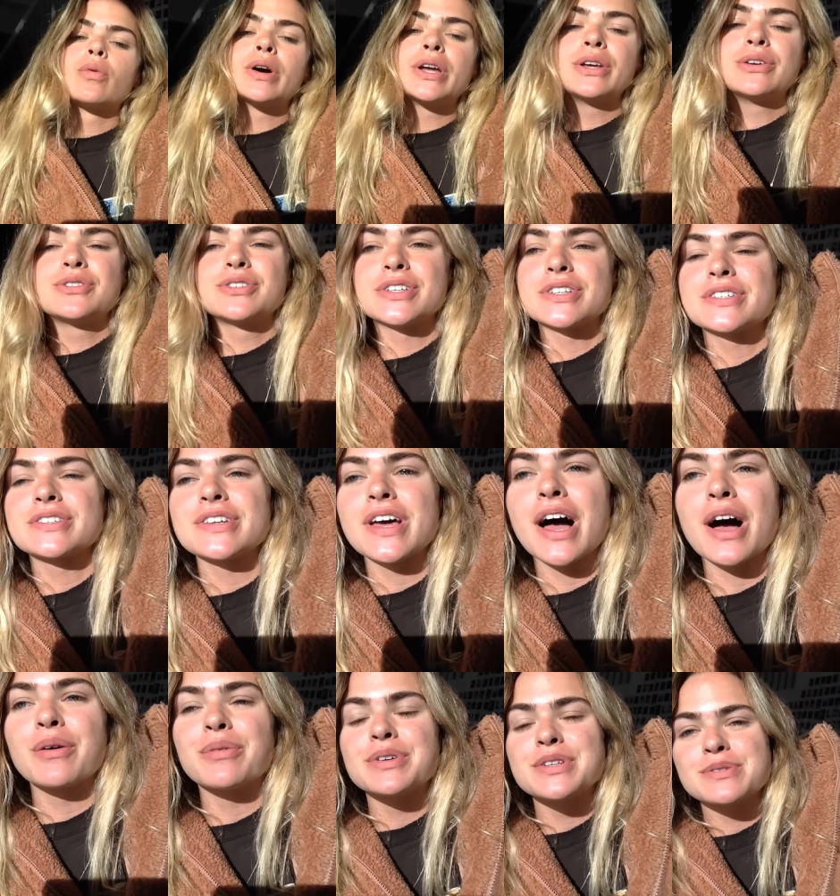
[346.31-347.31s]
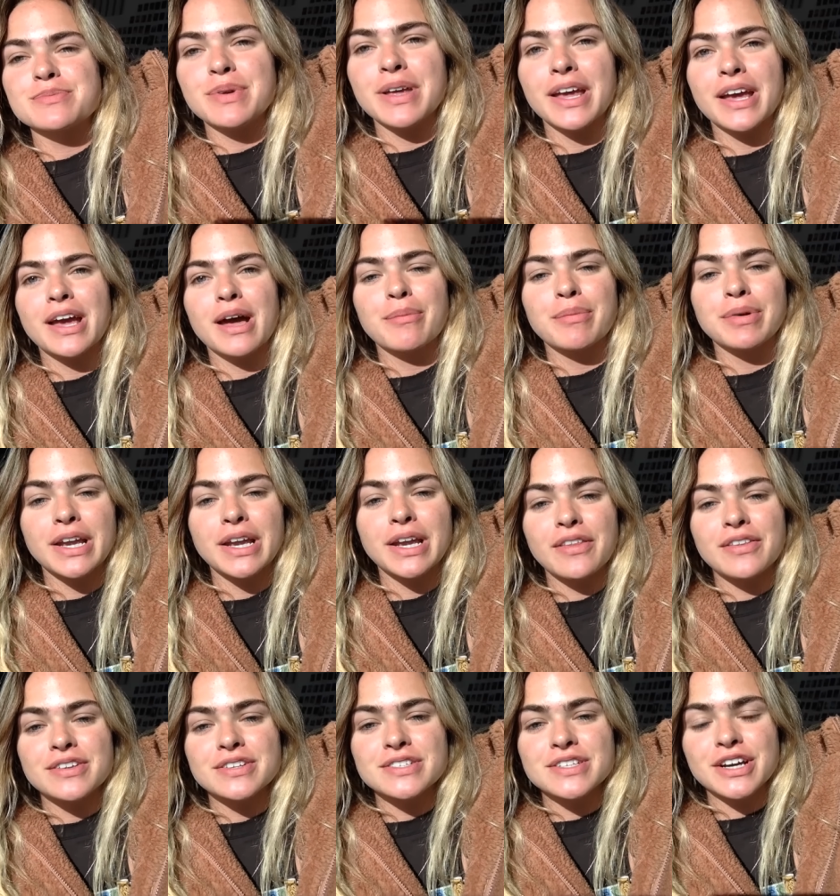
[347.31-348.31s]
what you just saw was me coming down
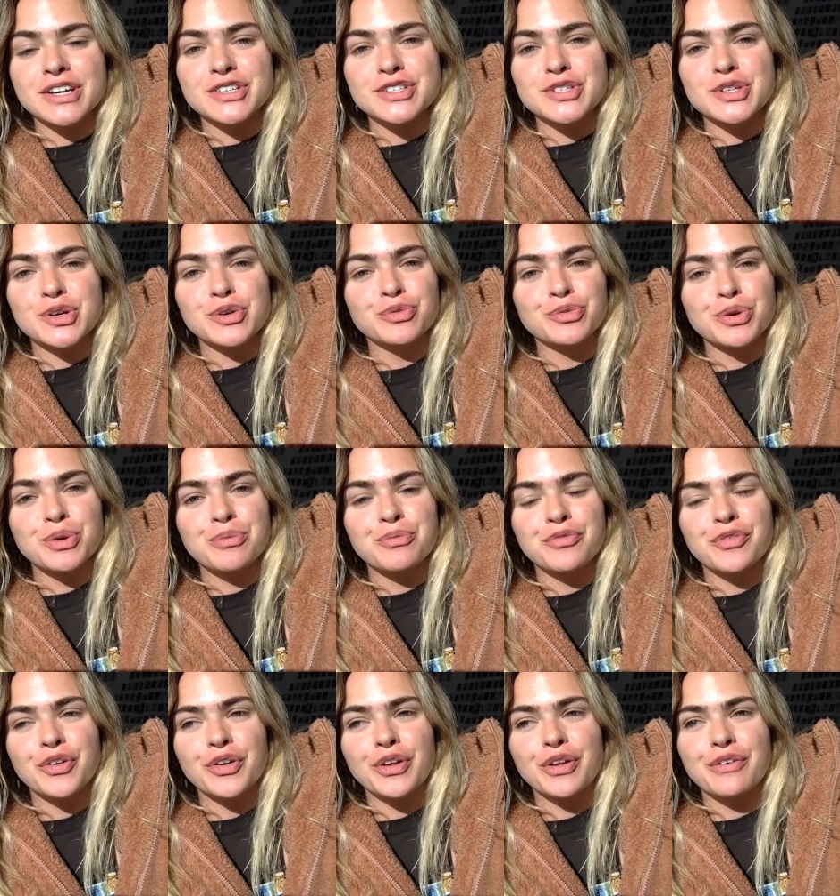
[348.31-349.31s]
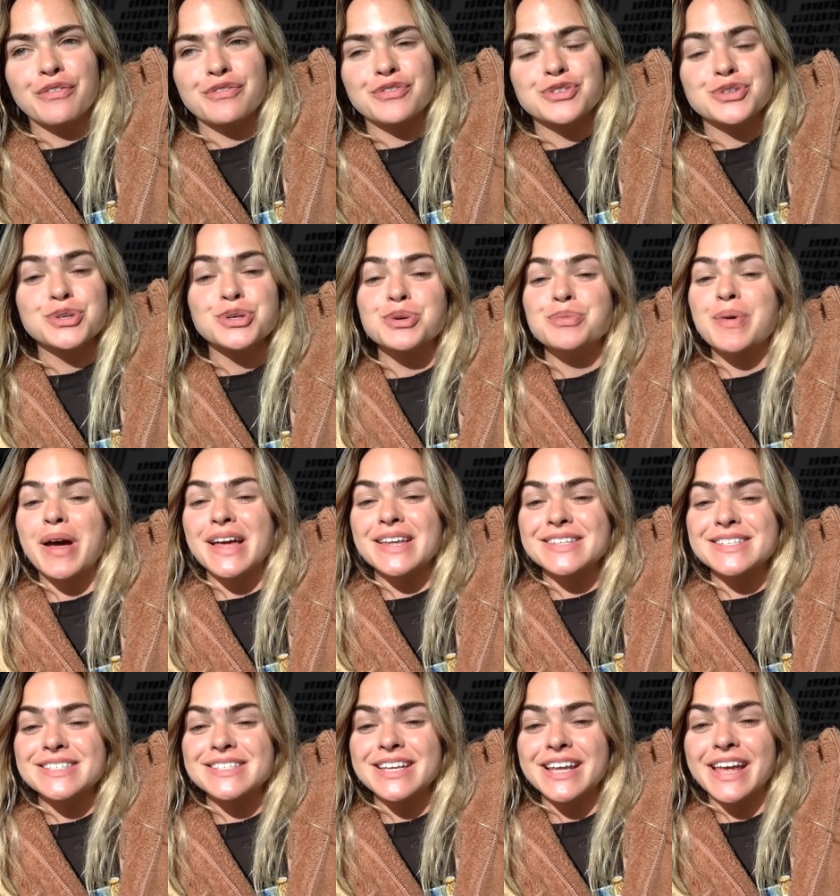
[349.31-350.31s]
the stairs to a room full of Troop
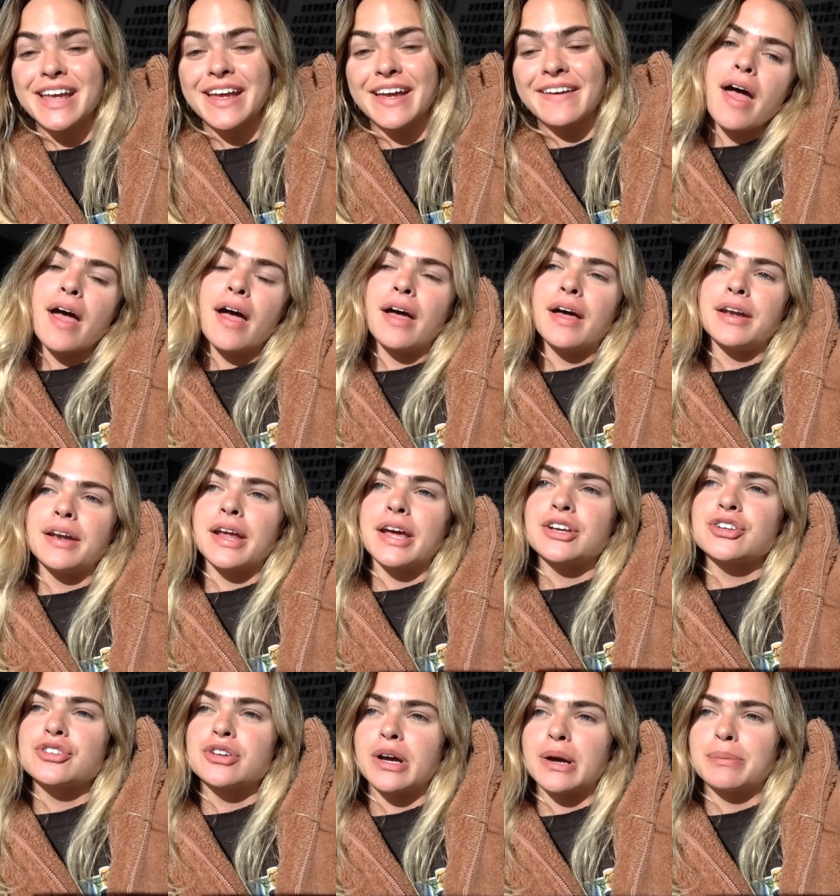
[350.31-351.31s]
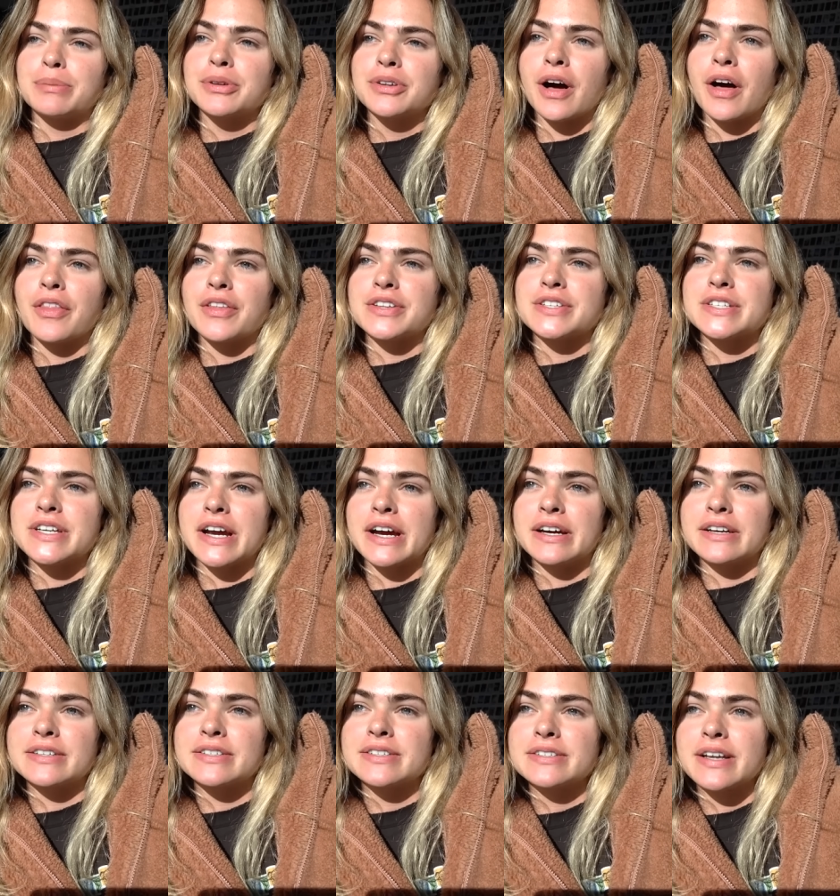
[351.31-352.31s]
SC, and I tripped on the
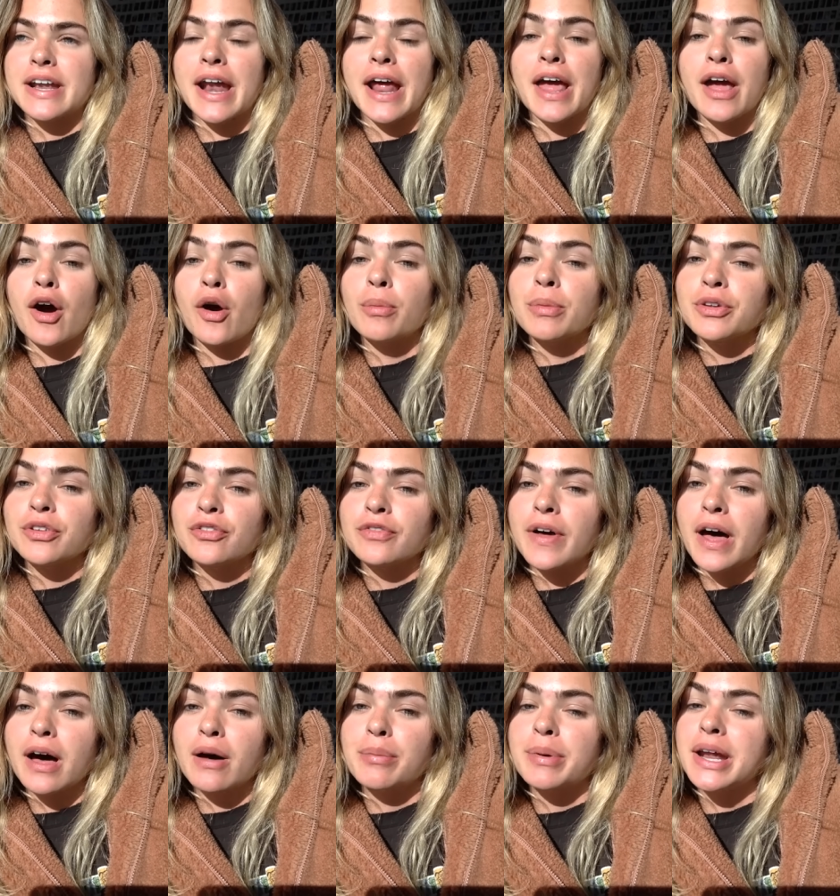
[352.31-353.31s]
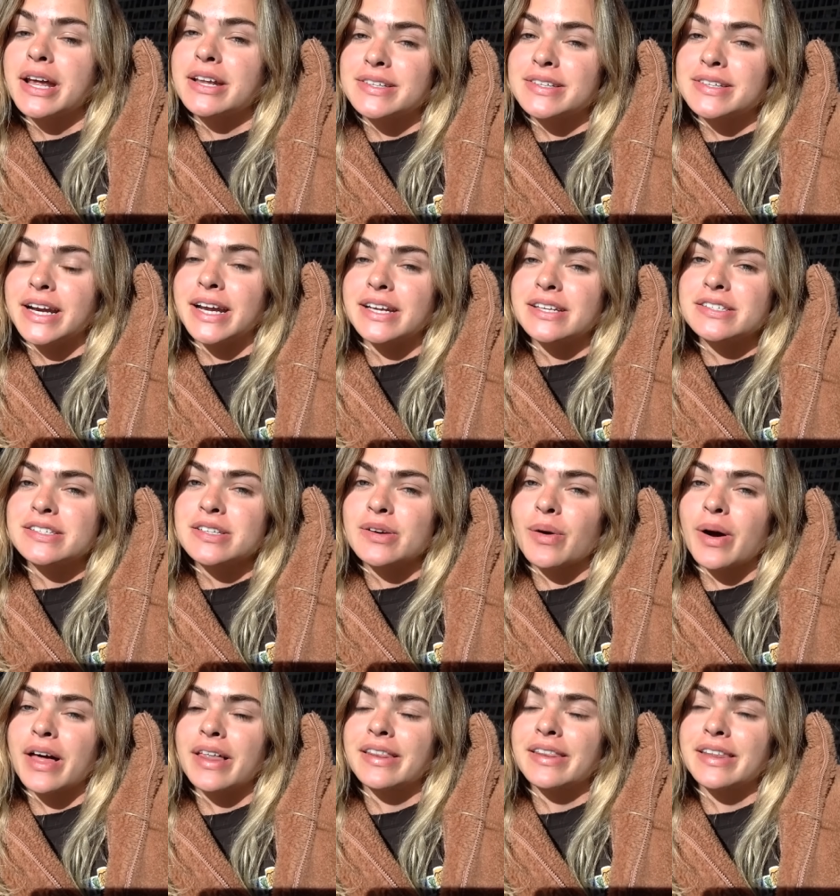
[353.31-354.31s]
stairs. And I almost fell, but I didn't,
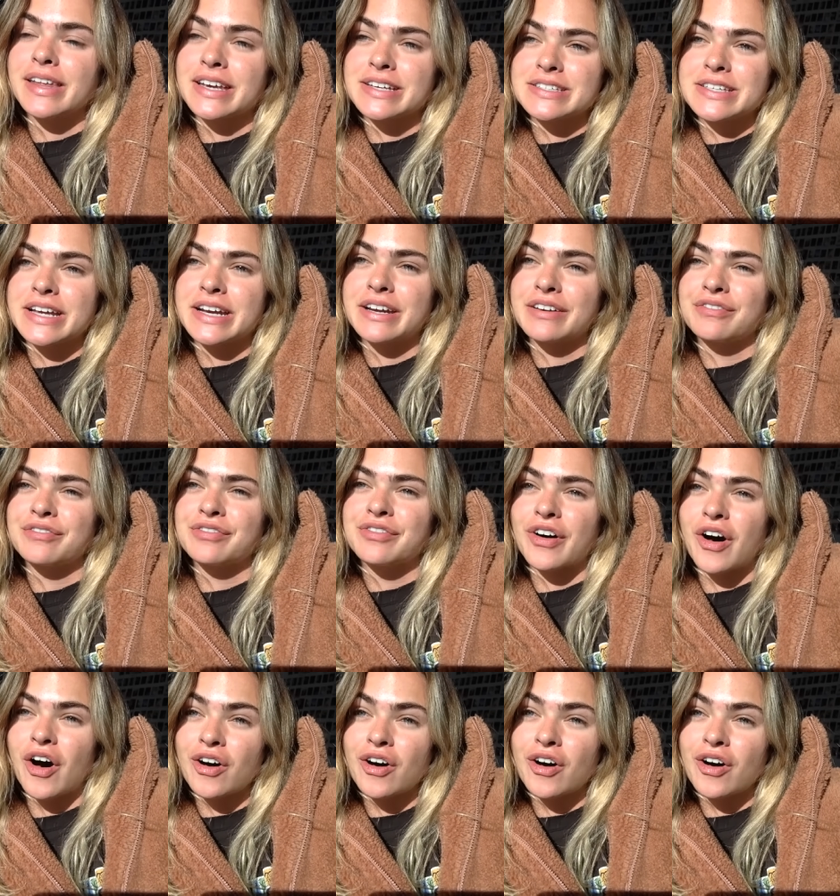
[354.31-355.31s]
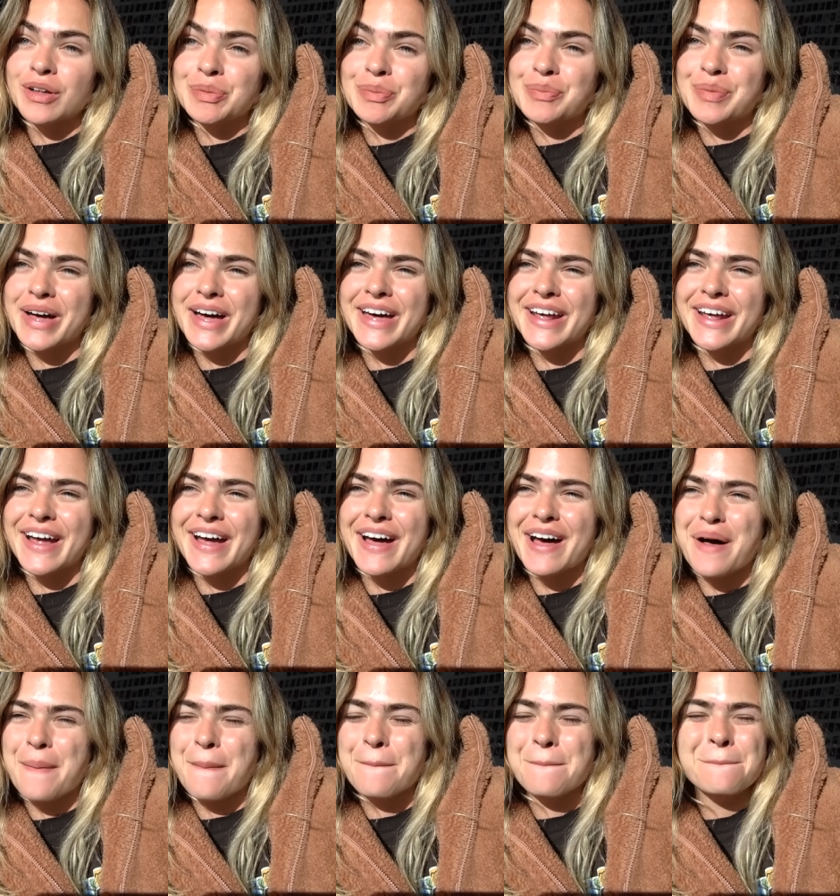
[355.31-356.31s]
so at least I didn't fall. But
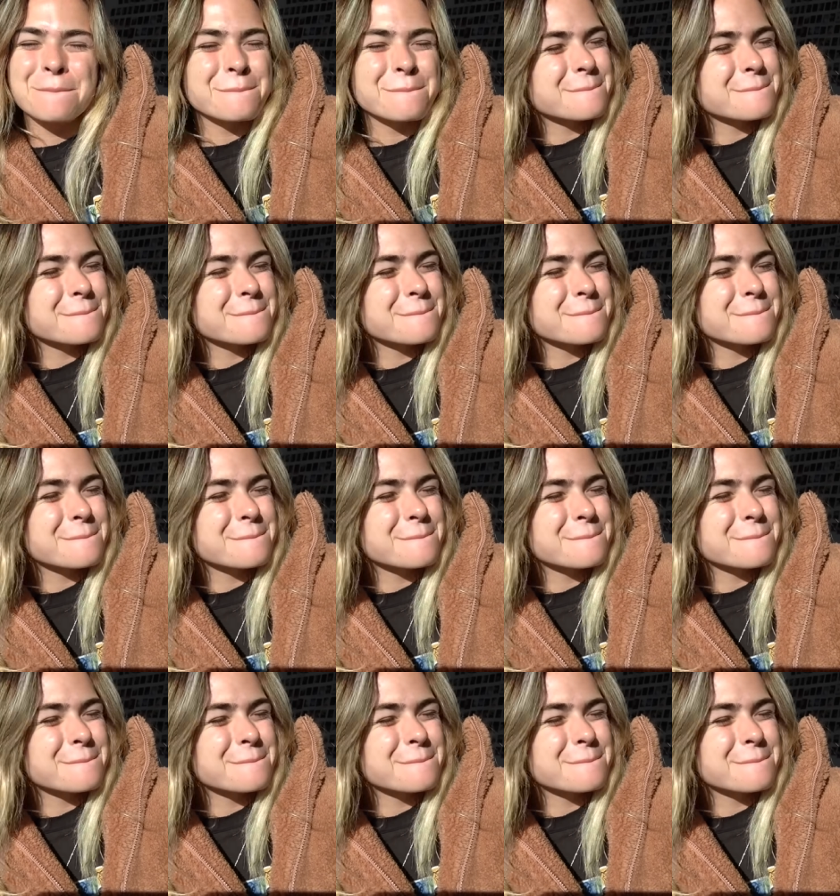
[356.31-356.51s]
um,